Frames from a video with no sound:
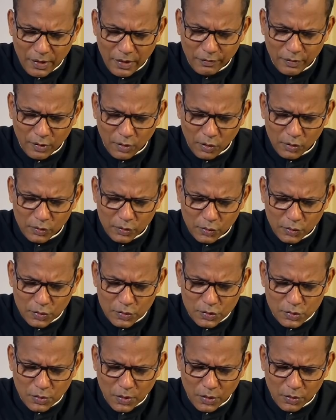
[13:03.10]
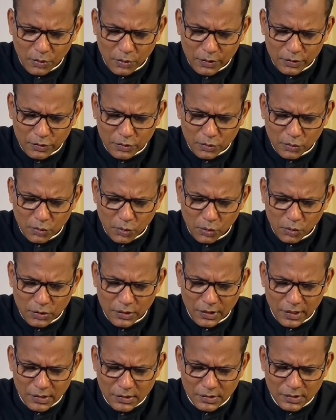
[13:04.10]
for all those who are going through court
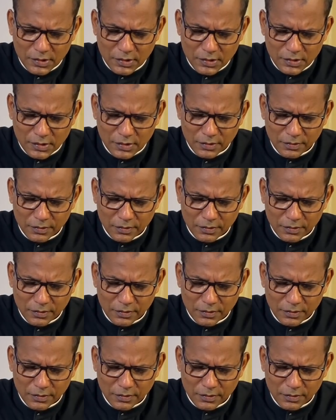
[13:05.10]
cases,